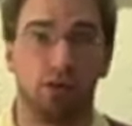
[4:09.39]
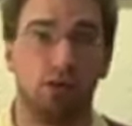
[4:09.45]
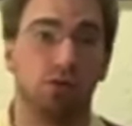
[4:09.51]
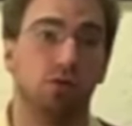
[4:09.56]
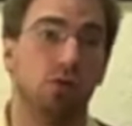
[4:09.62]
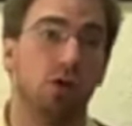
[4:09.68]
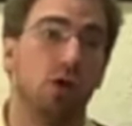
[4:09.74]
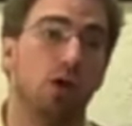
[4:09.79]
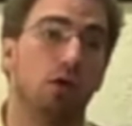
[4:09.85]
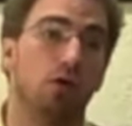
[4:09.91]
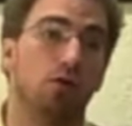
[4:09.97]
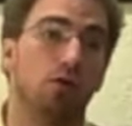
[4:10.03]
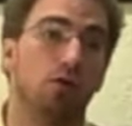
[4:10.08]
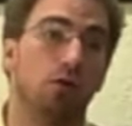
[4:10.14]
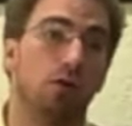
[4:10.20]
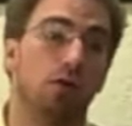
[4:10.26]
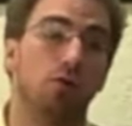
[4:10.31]
You
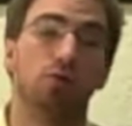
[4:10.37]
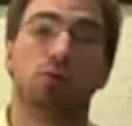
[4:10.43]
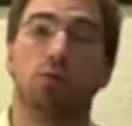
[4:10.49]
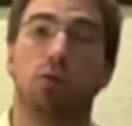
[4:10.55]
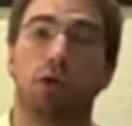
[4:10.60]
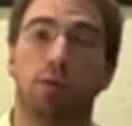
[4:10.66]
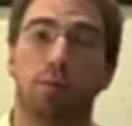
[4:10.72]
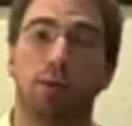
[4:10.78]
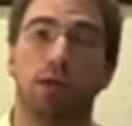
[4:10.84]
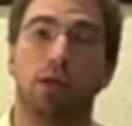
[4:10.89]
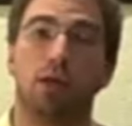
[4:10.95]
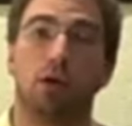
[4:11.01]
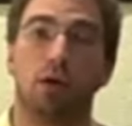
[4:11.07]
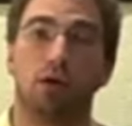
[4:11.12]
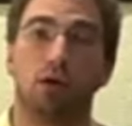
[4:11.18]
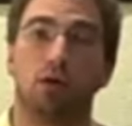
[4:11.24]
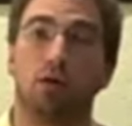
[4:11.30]
use the Wikipedia
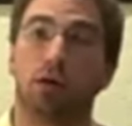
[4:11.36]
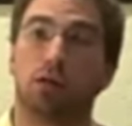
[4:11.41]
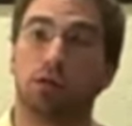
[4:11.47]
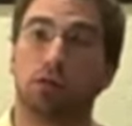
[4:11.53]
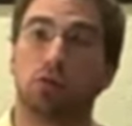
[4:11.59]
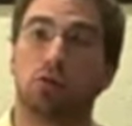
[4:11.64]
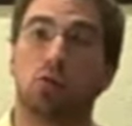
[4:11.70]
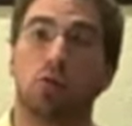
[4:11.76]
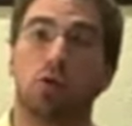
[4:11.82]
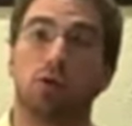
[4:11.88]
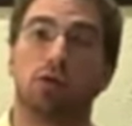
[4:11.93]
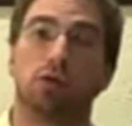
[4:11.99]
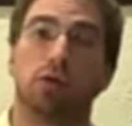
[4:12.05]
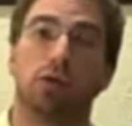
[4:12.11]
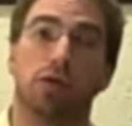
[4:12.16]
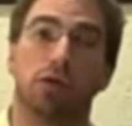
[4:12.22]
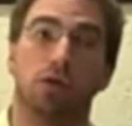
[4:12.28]
article as a
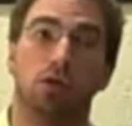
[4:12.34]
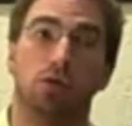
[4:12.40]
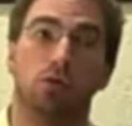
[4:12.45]
source, and then